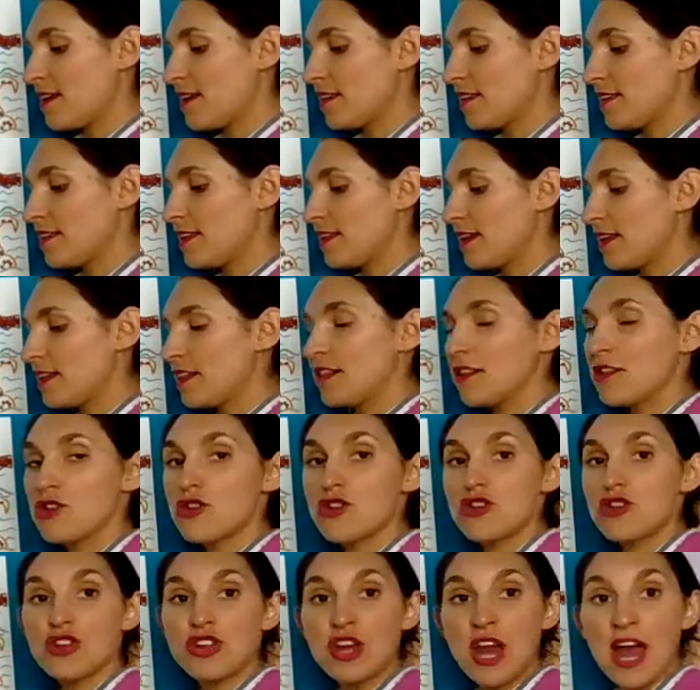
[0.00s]
little
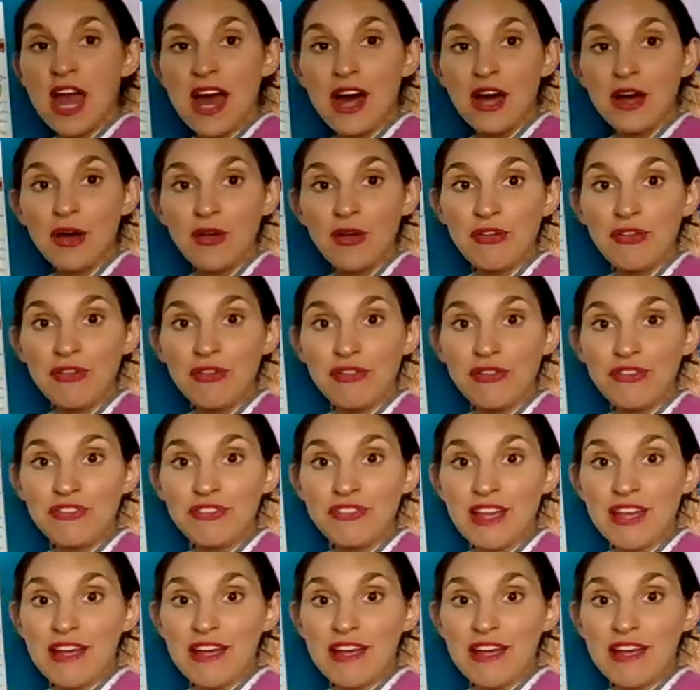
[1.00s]
shells.